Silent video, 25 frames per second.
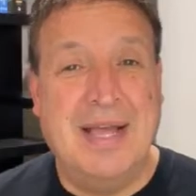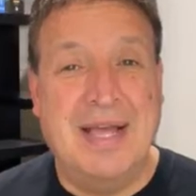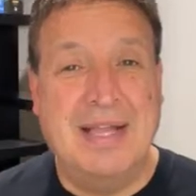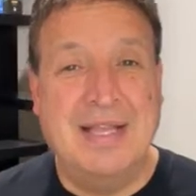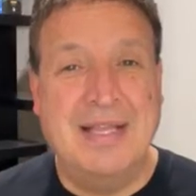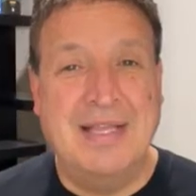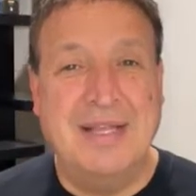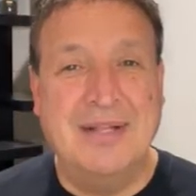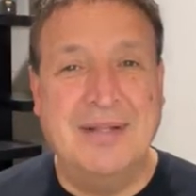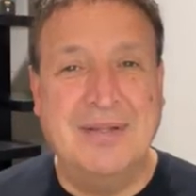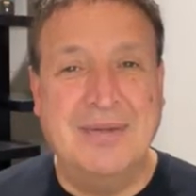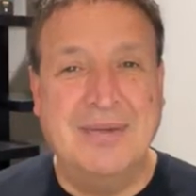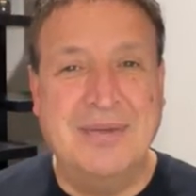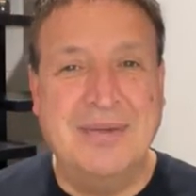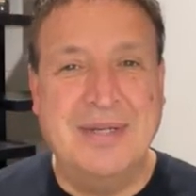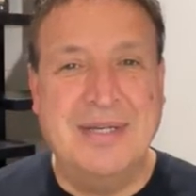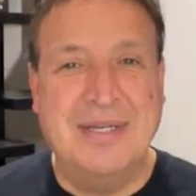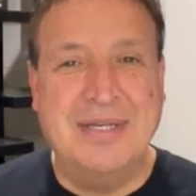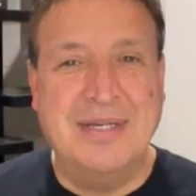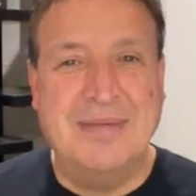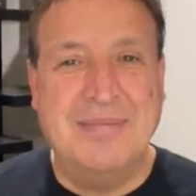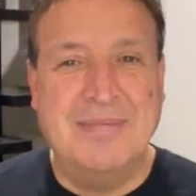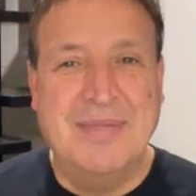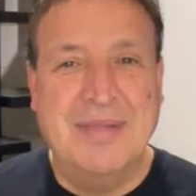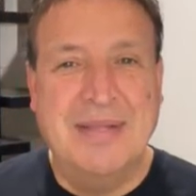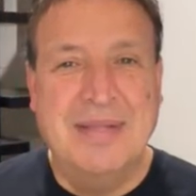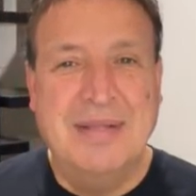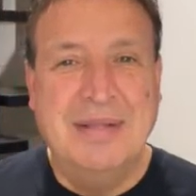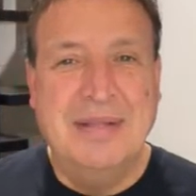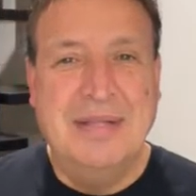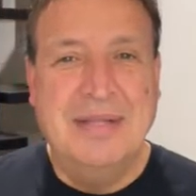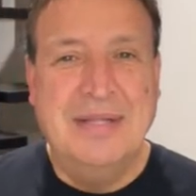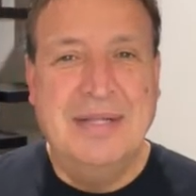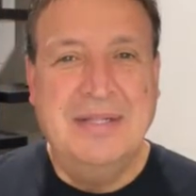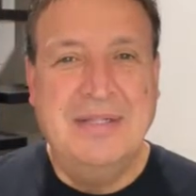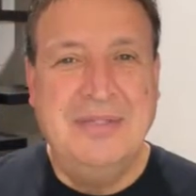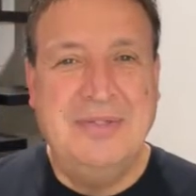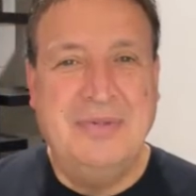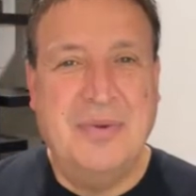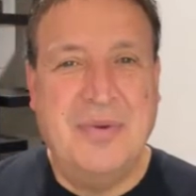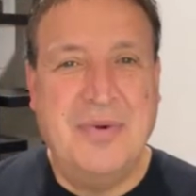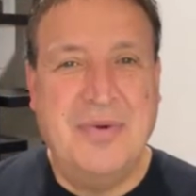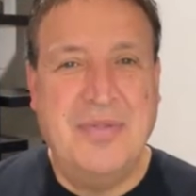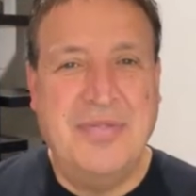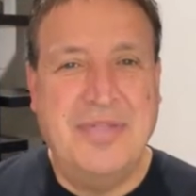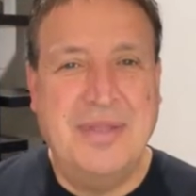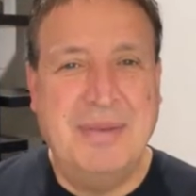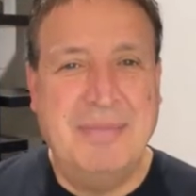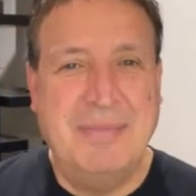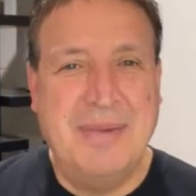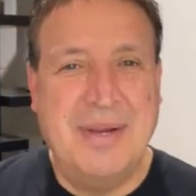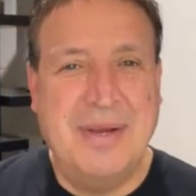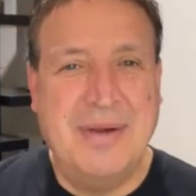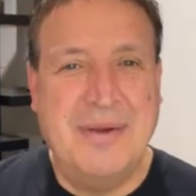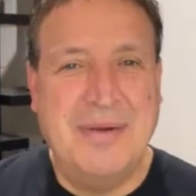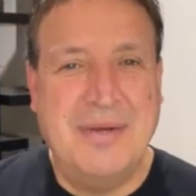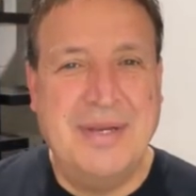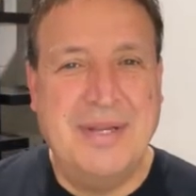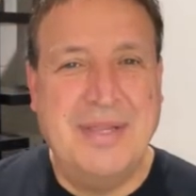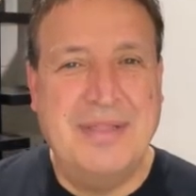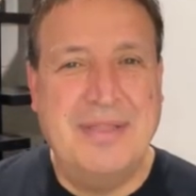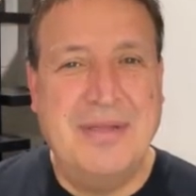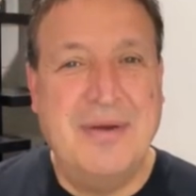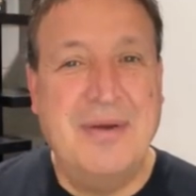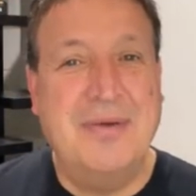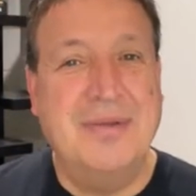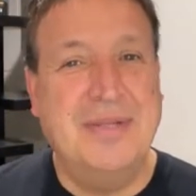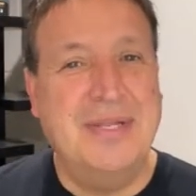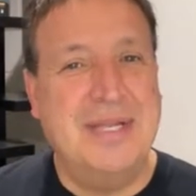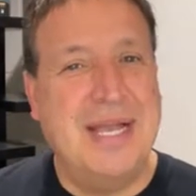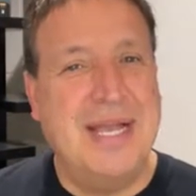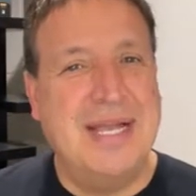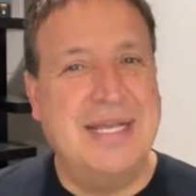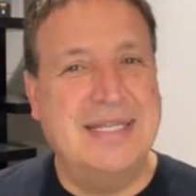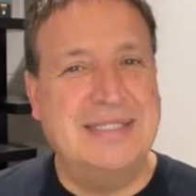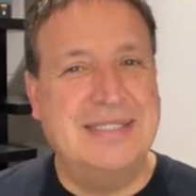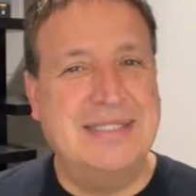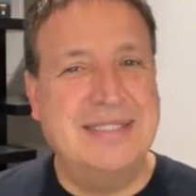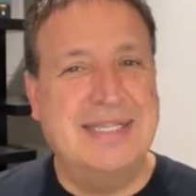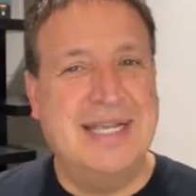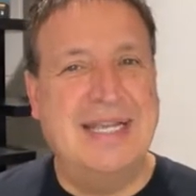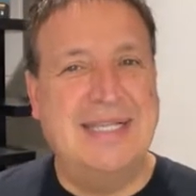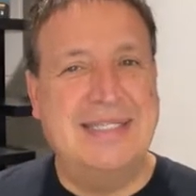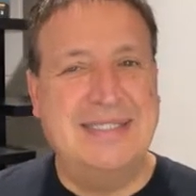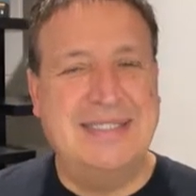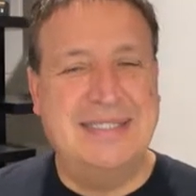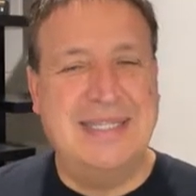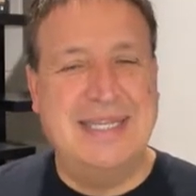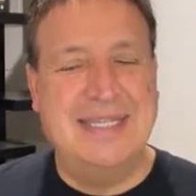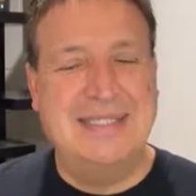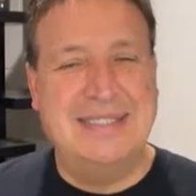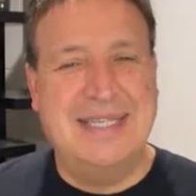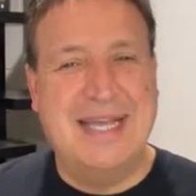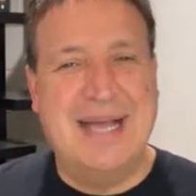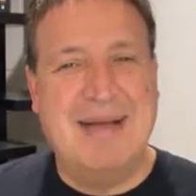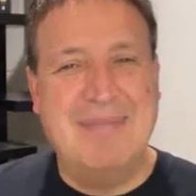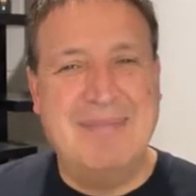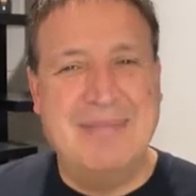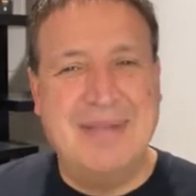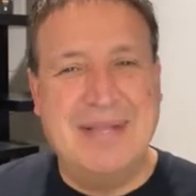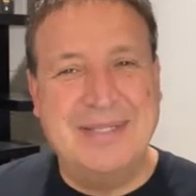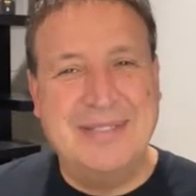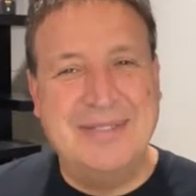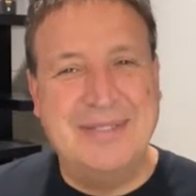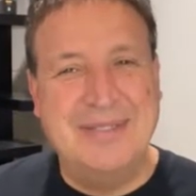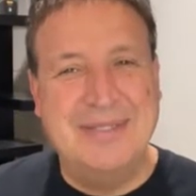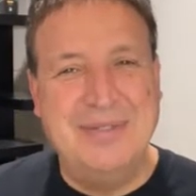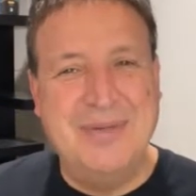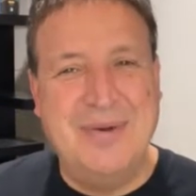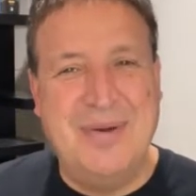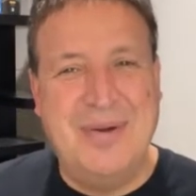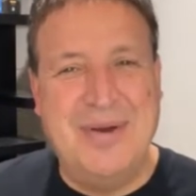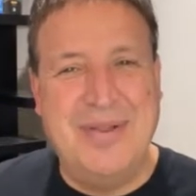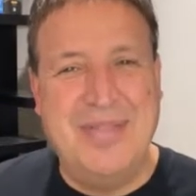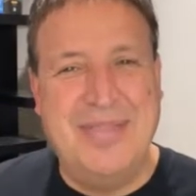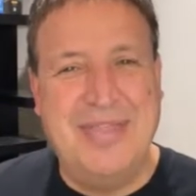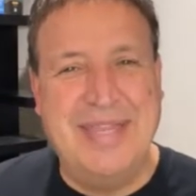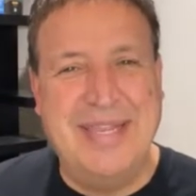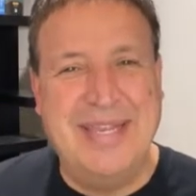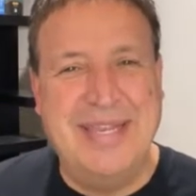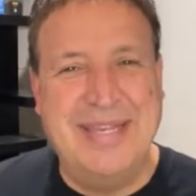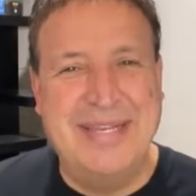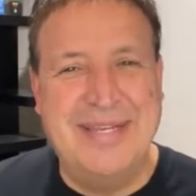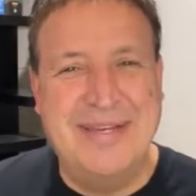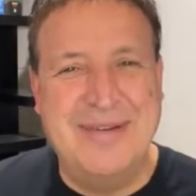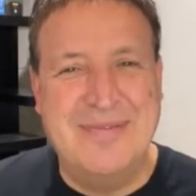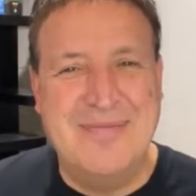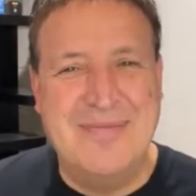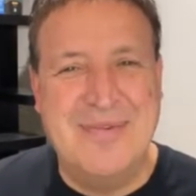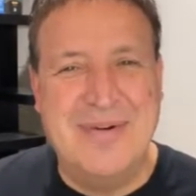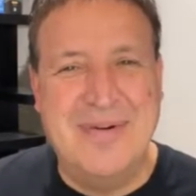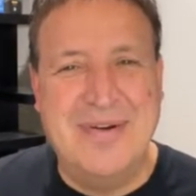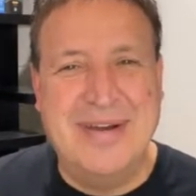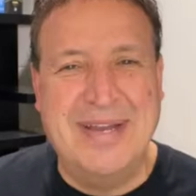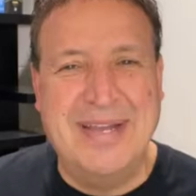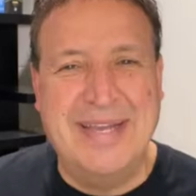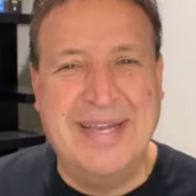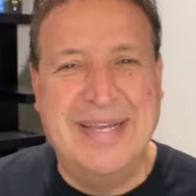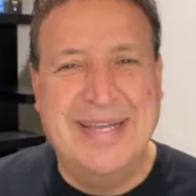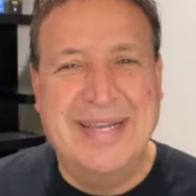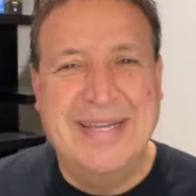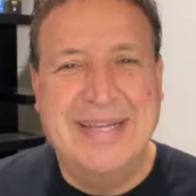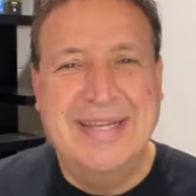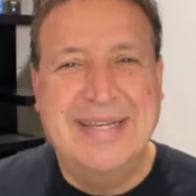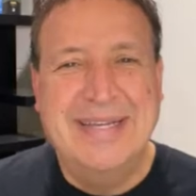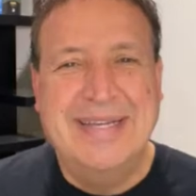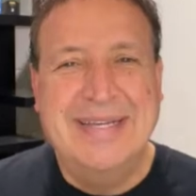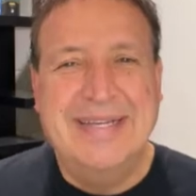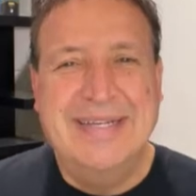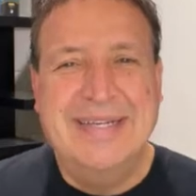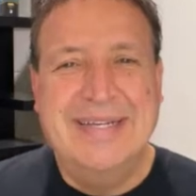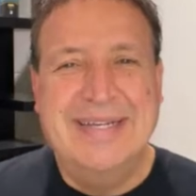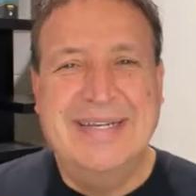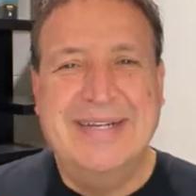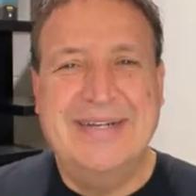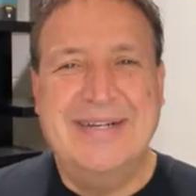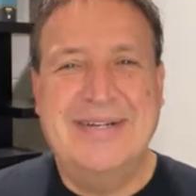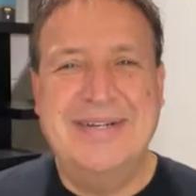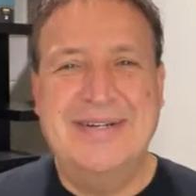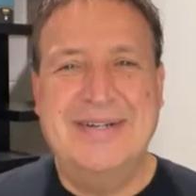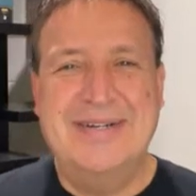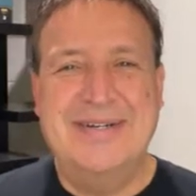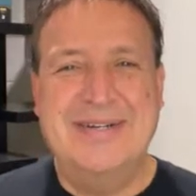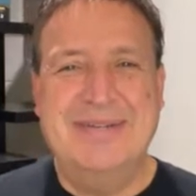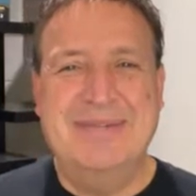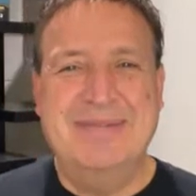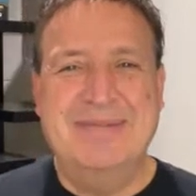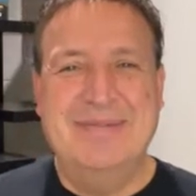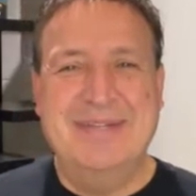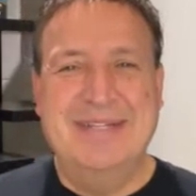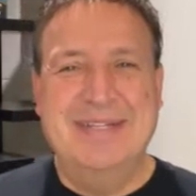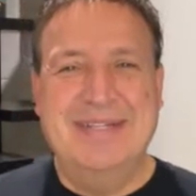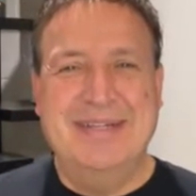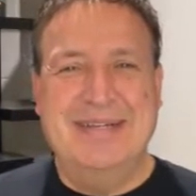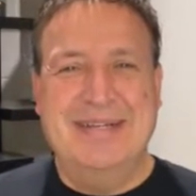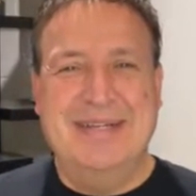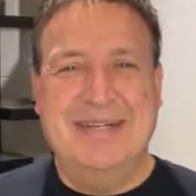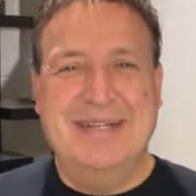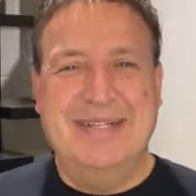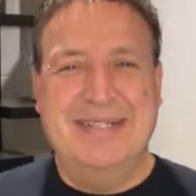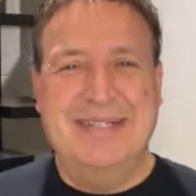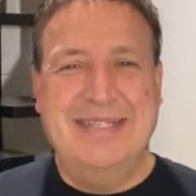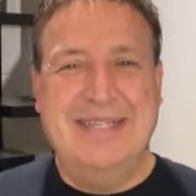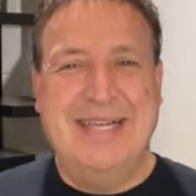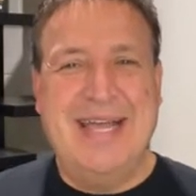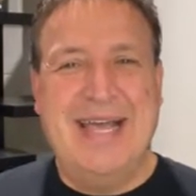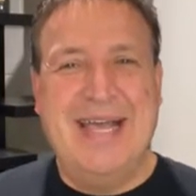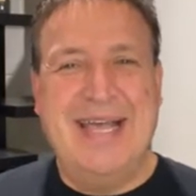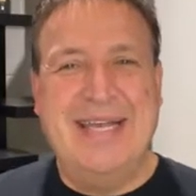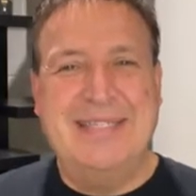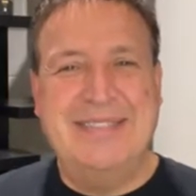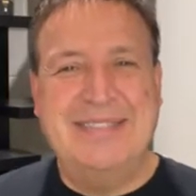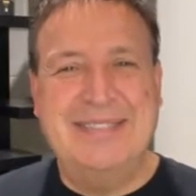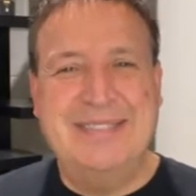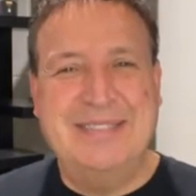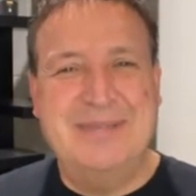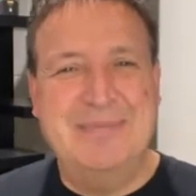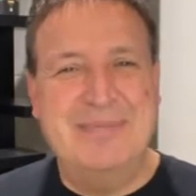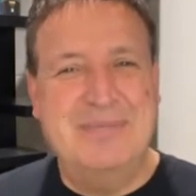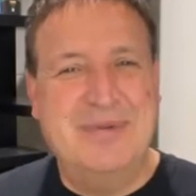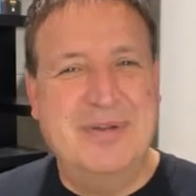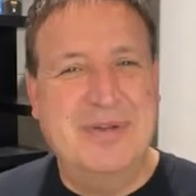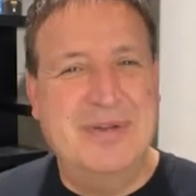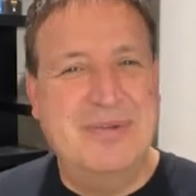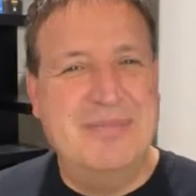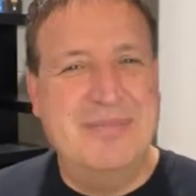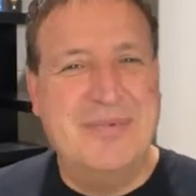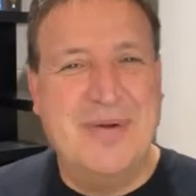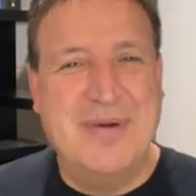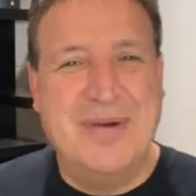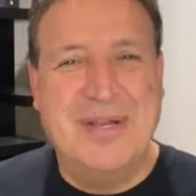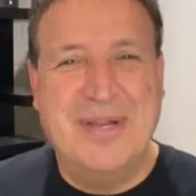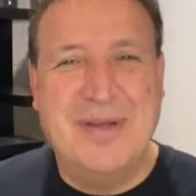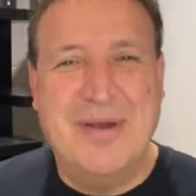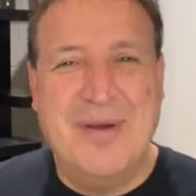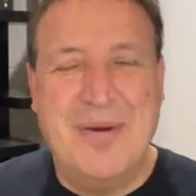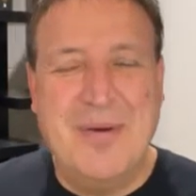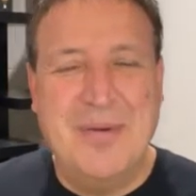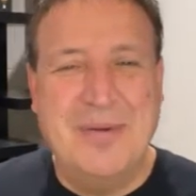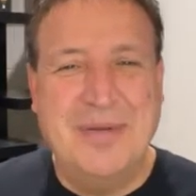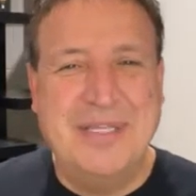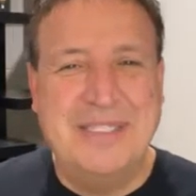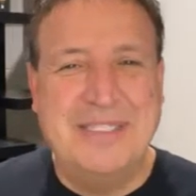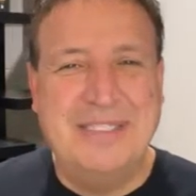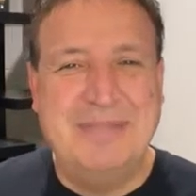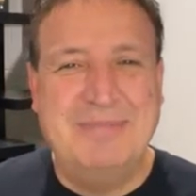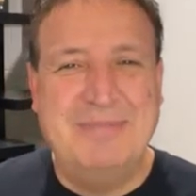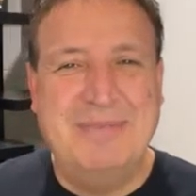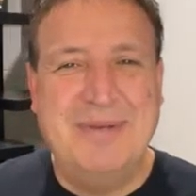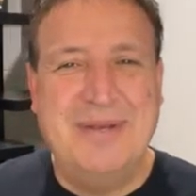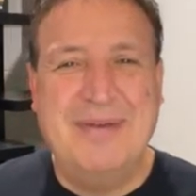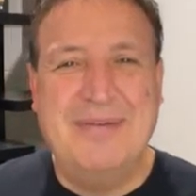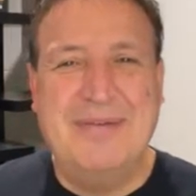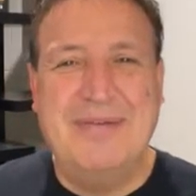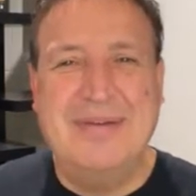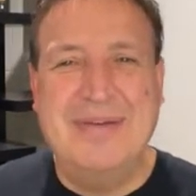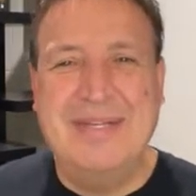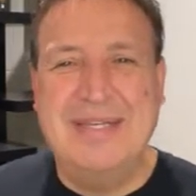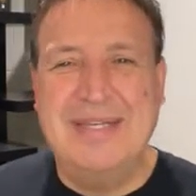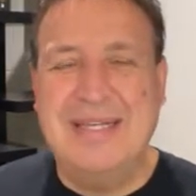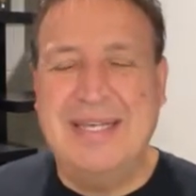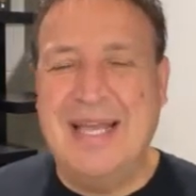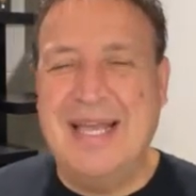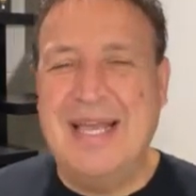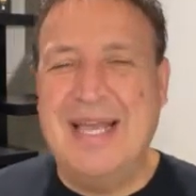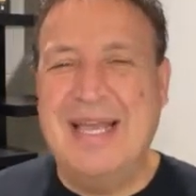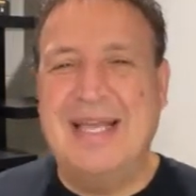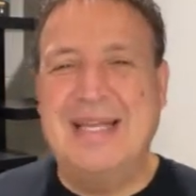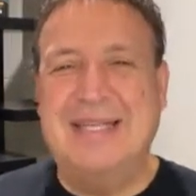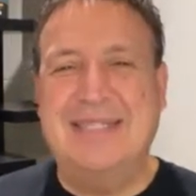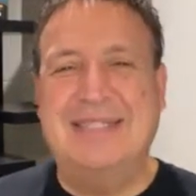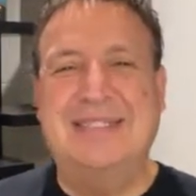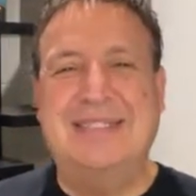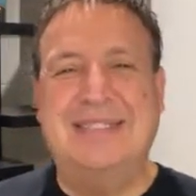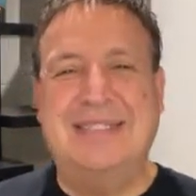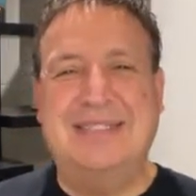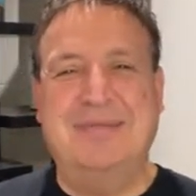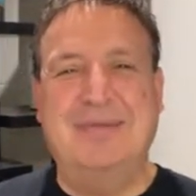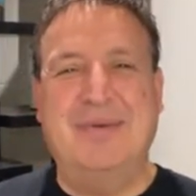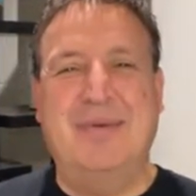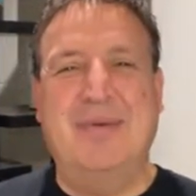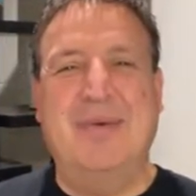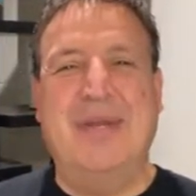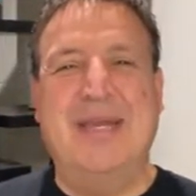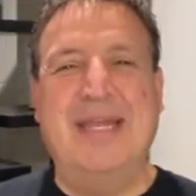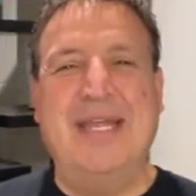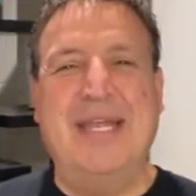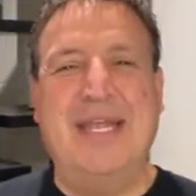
hallelujah. Dorothy Meredith. Oh, yes, yes, yes. God bless you, Dorothy. Good morning. Oh, uh, yes. Good morning, Holy Spirit. Yes, we want